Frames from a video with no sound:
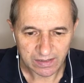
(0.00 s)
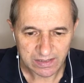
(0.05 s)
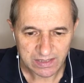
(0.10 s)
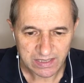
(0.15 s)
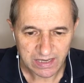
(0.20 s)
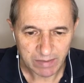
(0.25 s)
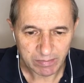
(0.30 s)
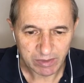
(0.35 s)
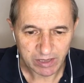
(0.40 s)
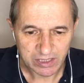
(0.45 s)

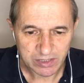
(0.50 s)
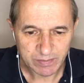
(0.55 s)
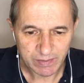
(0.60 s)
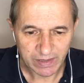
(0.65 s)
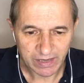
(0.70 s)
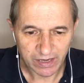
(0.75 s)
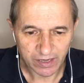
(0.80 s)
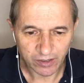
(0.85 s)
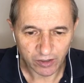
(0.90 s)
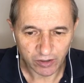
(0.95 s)
same thing has been
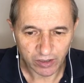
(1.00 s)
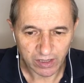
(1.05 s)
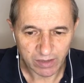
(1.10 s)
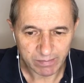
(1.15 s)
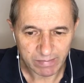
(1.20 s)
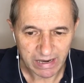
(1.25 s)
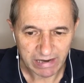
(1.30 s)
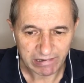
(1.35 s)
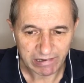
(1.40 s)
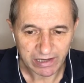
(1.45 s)
going on in
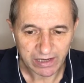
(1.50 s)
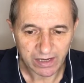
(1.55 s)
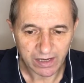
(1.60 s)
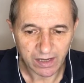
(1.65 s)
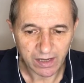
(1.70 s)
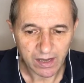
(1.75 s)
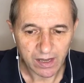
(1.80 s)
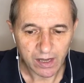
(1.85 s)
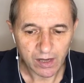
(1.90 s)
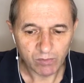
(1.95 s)
America,
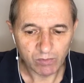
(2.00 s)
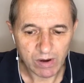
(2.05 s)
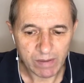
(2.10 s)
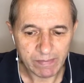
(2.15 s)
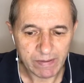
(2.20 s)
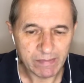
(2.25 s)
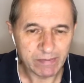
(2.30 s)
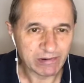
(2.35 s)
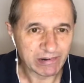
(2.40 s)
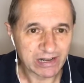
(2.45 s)
where
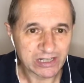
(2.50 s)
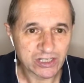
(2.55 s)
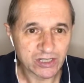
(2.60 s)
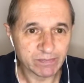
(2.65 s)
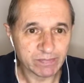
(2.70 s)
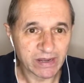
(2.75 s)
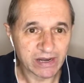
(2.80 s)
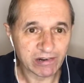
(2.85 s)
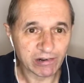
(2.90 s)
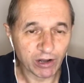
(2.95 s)
people are actually
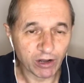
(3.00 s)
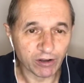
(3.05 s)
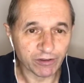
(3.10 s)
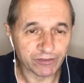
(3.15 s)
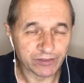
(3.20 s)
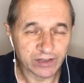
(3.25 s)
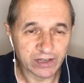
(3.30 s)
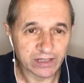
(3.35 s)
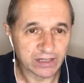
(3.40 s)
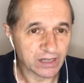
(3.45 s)
better off.
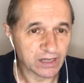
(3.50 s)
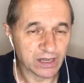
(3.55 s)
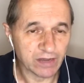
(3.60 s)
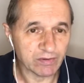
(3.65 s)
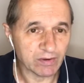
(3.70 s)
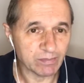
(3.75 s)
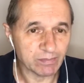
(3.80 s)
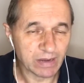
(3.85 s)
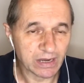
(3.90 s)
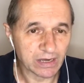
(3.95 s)
They're
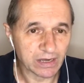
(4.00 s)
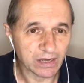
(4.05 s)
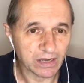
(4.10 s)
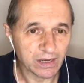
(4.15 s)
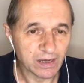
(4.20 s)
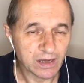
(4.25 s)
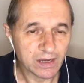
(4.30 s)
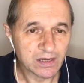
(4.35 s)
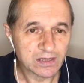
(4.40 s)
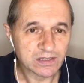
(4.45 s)
given money
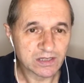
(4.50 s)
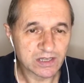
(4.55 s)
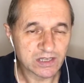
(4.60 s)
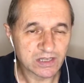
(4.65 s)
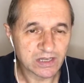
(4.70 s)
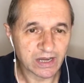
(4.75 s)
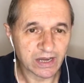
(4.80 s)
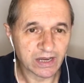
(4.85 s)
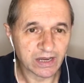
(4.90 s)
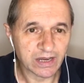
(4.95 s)
to
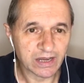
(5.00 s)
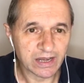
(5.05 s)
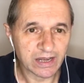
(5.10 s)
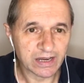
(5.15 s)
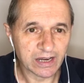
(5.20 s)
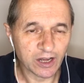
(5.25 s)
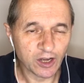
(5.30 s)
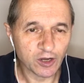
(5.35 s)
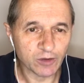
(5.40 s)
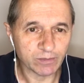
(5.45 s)
stay at
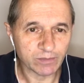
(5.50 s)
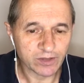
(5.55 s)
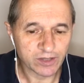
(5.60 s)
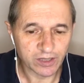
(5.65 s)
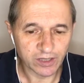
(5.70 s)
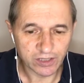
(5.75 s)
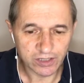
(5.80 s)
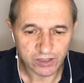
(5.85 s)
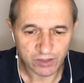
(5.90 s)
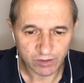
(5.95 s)
home,
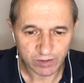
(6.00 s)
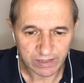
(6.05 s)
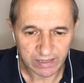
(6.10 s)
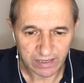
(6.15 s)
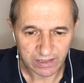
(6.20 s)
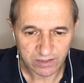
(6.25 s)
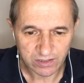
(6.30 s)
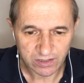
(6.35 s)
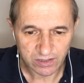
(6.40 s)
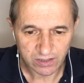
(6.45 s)

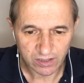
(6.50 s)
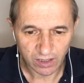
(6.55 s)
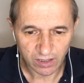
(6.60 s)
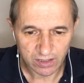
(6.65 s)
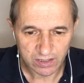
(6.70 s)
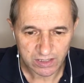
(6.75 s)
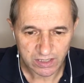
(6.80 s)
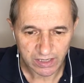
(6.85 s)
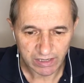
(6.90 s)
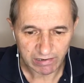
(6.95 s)

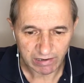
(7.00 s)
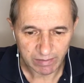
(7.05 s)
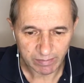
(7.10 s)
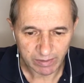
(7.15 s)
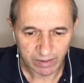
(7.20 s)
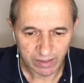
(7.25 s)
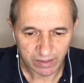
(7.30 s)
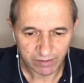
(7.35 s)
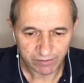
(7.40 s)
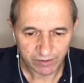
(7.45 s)
$32,000 a year, I
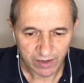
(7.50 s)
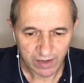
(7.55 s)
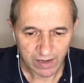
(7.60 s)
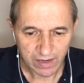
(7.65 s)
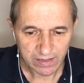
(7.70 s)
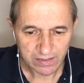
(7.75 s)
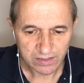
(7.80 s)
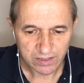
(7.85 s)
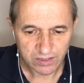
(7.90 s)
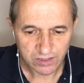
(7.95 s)
believe,
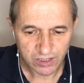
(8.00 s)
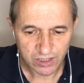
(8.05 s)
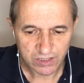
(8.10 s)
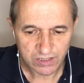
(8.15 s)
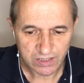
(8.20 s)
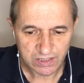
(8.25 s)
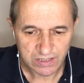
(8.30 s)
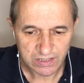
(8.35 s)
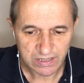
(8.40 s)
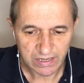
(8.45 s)
just to
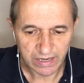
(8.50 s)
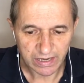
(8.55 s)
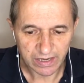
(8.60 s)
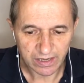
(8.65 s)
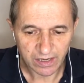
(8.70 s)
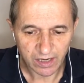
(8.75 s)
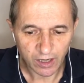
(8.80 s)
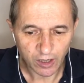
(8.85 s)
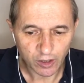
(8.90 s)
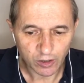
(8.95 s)
stay at
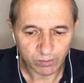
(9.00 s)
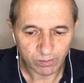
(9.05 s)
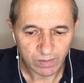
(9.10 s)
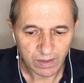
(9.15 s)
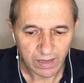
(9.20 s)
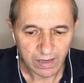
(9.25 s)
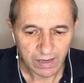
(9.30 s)
home.